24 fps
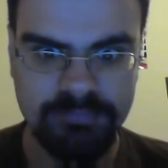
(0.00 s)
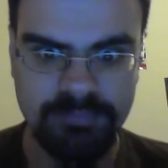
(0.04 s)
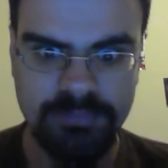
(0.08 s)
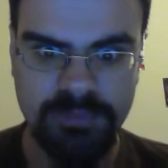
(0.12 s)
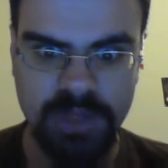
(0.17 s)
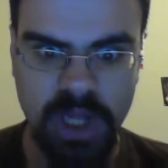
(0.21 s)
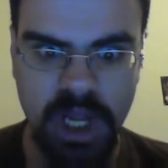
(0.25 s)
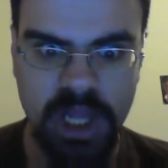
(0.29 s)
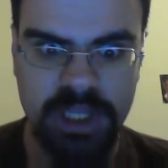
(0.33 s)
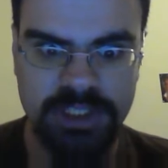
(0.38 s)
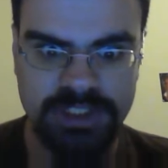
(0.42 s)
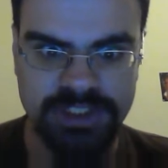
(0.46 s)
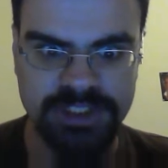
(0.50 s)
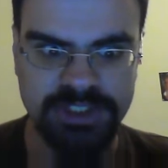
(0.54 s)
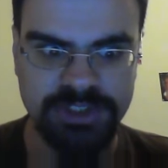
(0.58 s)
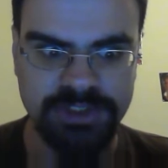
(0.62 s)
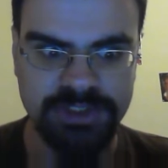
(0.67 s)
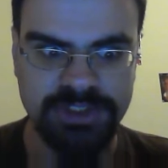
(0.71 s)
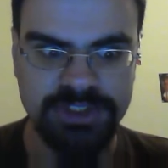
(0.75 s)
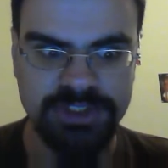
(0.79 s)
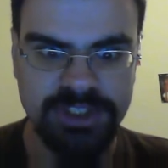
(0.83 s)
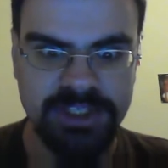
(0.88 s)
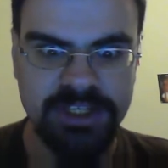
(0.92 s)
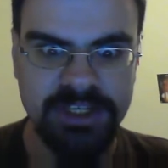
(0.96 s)

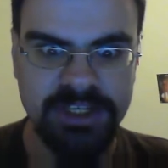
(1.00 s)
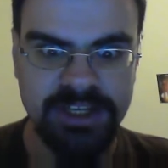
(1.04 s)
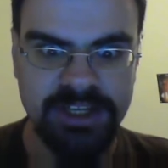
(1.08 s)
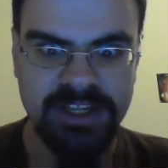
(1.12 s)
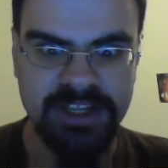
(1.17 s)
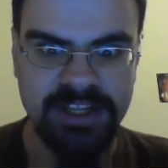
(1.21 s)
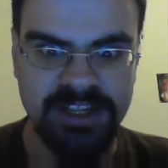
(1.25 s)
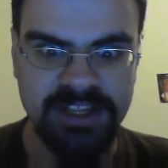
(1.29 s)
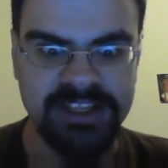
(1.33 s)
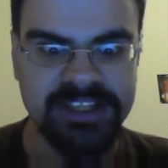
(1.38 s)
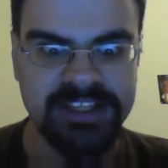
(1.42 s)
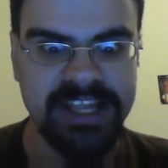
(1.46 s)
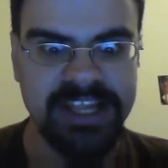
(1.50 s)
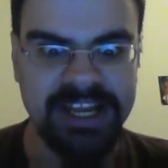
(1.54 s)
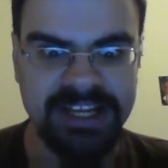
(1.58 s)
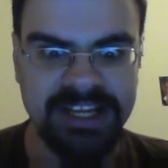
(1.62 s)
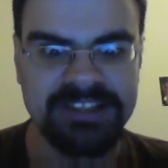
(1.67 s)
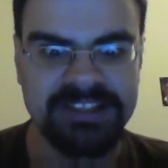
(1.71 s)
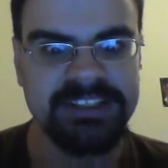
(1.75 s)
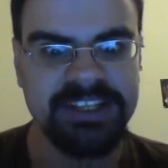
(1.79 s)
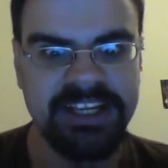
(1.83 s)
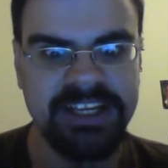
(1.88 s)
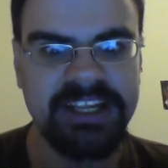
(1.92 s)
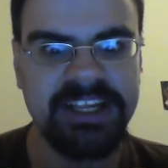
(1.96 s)
hostage.
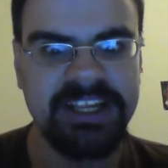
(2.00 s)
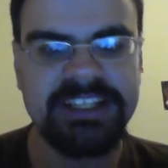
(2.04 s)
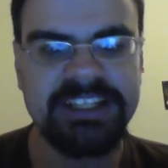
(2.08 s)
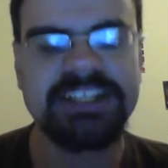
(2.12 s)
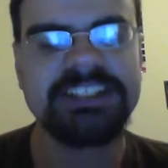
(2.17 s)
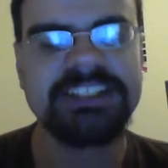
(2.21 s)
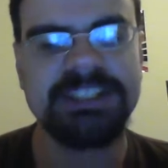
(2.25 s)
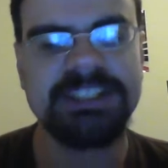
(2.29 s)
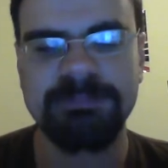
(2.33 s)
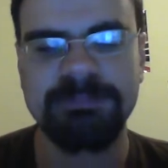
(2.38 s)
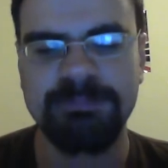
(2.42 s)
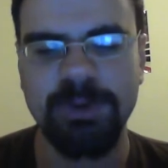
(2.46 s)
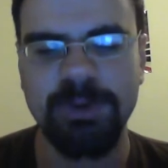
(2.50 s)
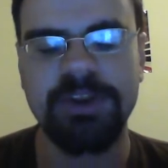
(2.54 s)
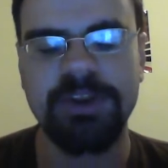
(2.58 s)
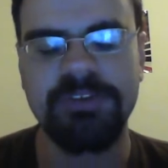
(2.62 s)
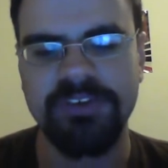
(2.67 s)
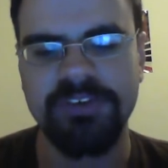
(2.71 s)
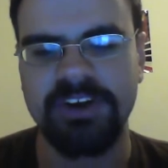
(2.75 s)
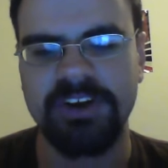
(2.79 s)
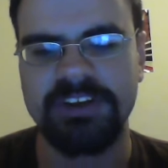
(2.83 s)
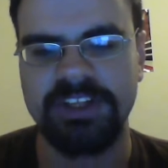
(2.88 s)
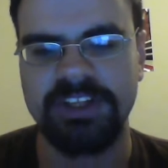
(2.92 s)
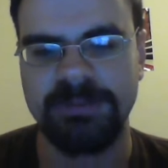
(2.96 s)
Yeah, he, he did some pretty
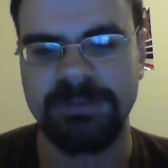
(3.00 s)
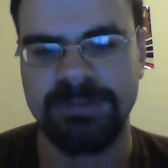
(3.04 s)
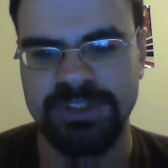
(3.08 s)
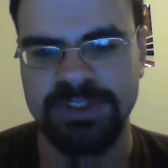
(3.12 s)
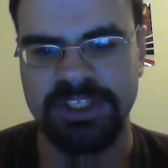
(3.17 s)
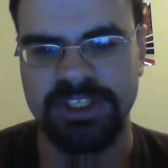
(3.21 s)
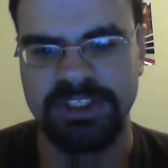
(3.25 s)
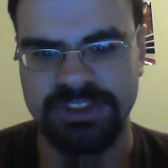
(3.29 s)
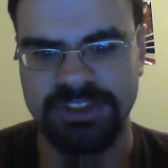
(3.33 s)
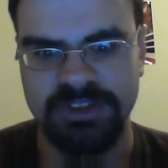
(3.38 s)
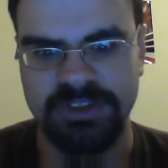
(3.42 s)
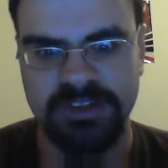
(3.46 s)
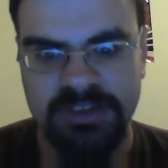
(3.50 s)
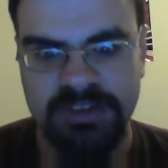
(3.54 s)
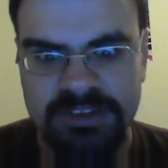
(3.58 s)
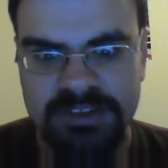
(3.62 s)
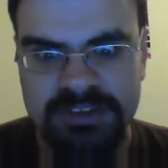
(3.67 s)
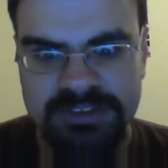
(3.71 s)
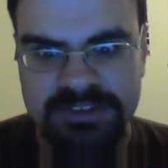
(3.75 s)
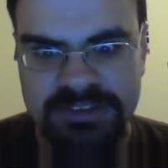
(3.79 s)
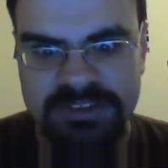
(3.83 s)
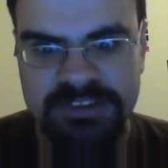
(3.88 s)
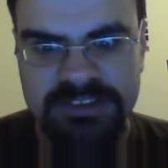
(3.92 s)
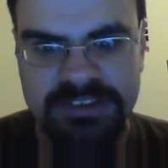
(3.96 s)
fucked up shit to her.
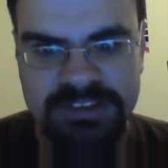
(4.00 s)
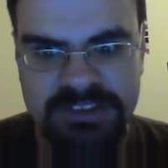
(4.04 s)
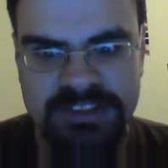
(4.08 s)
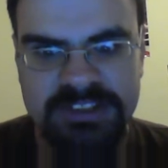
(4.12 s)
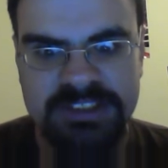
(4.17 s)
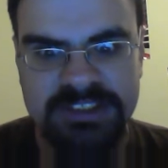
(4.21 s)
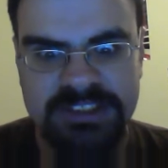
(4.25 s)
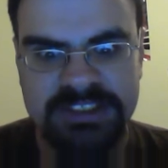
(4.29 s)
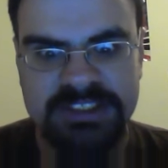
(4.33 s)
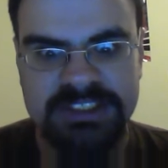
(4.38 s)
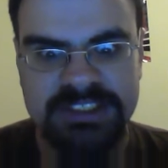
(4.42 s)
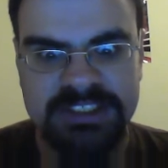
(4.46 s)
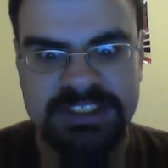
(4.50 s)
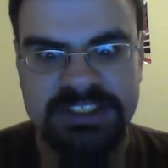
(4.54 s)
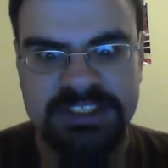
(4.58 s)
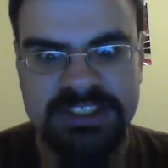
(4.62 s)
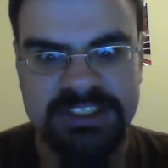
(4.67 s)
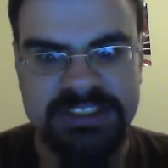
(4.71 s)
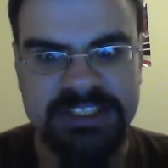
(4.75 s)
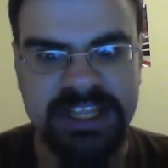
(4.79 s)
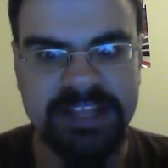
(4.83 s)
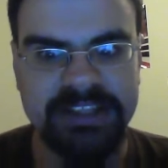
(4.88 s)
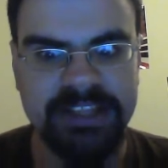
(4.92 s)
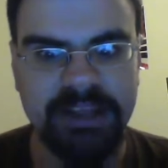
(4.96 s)

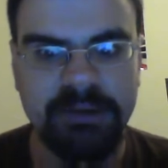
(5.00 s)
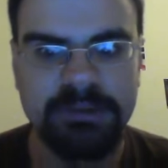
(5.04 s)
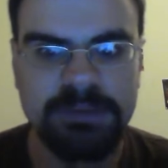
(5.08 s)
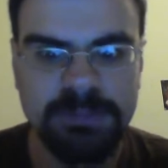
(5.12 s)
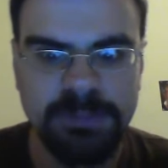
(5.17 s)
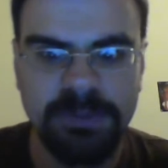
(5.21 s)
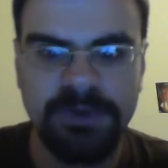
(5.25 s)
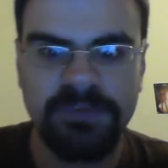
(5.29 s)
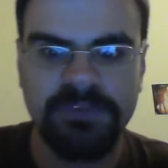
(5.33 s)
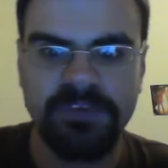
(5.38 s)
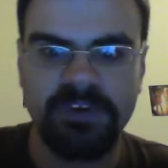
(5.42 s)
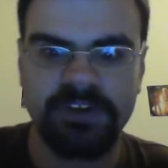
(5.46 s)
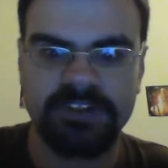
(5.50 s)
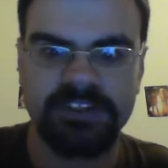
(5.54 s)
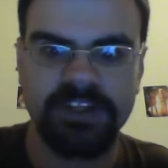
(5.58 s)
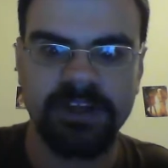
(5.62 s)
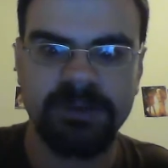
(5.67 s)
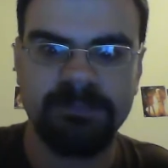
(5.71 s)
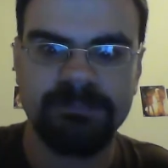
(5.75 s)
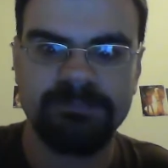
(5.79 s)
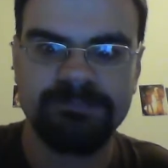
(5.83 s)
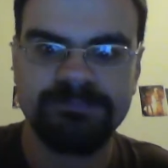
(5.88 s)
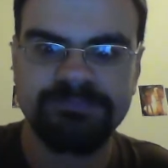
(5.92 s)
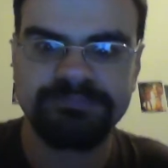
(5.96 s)
That, that was pretty fucked
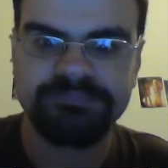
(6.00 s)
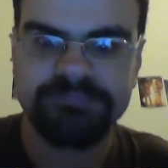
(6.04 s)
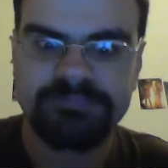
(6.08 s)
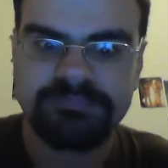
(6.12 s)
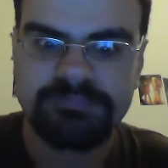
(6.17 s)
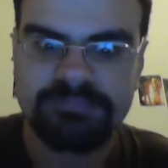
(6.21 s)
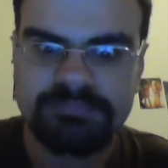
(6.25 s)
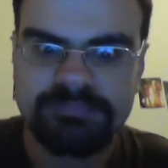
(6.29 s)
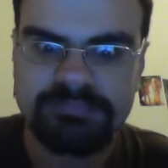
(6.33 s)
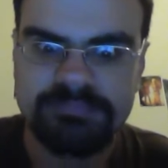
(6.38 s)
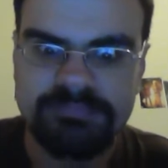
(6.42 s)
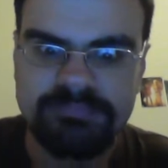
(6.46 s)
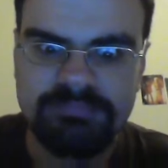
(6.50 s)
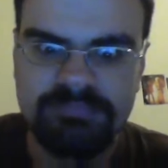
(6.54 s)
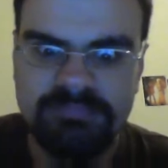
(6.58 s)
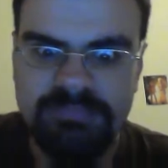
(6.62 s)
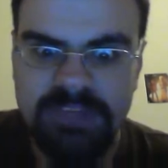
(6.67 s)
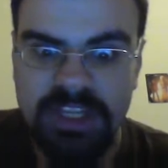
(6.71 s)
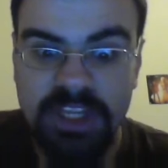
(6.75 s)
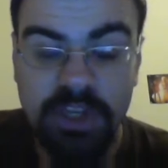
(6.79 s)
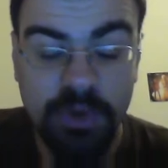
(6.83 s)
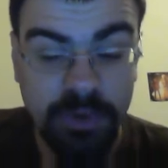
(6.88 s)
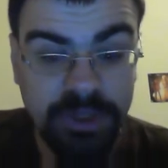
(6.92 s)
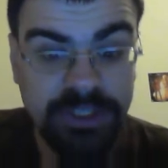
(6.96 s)
up.
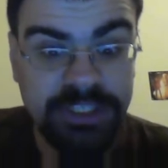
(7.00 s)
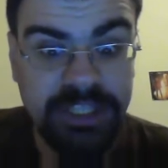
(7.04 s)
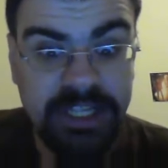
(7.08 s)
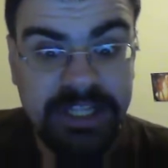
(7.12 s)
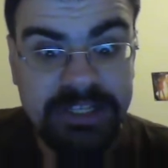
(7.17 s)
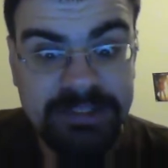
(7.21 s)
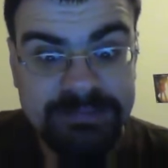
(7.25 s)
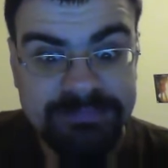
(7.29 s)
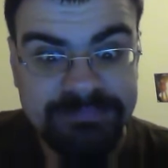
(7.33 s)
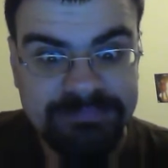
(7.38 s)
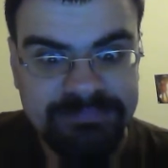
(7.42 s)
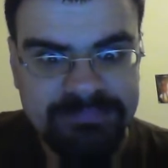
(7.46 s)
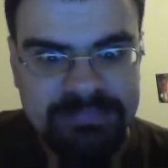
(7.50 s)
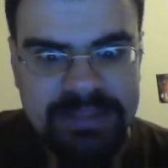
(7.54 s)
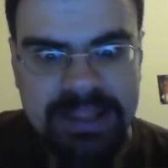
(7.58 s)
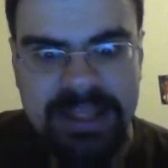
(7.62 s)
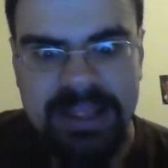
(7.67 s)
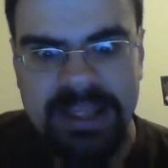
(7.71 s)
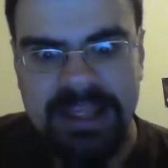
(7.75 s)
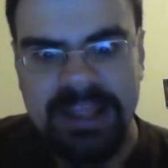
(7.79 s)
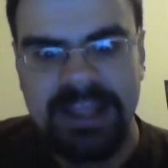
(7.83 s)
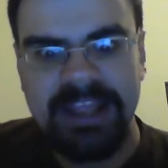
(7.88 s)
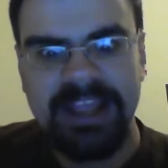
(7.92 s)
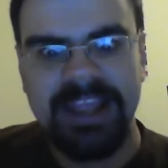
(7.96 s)
You know what he did?
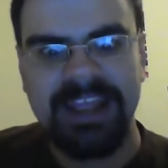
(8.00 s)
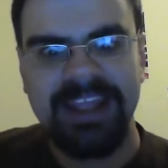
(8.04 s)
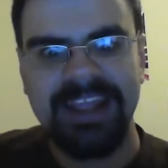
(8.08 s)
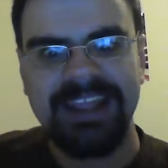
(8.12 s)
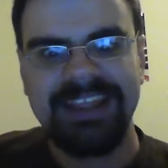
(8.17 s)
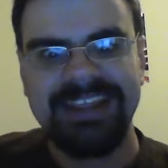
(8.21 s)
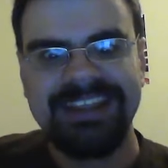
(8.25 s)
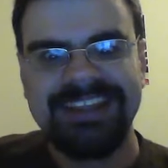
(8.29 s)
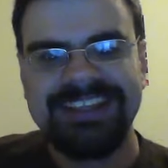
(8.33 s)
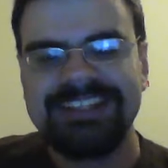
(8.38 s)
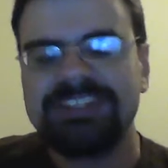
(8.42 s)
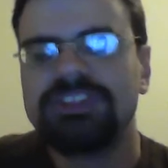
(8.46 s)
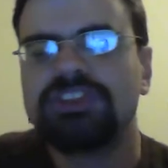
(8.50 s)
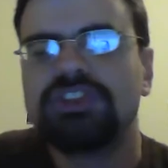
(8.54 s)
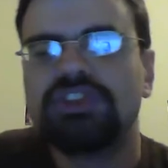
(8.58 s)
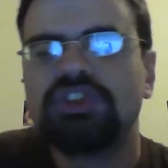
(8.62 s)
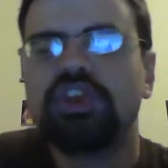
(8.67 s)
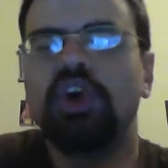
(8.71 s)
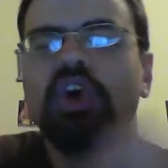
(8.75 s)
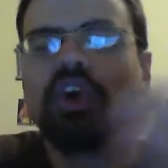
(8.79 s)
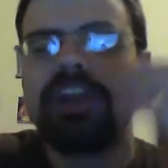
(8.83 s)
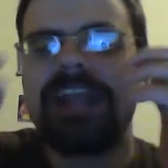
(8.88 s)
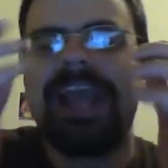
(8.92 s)
Took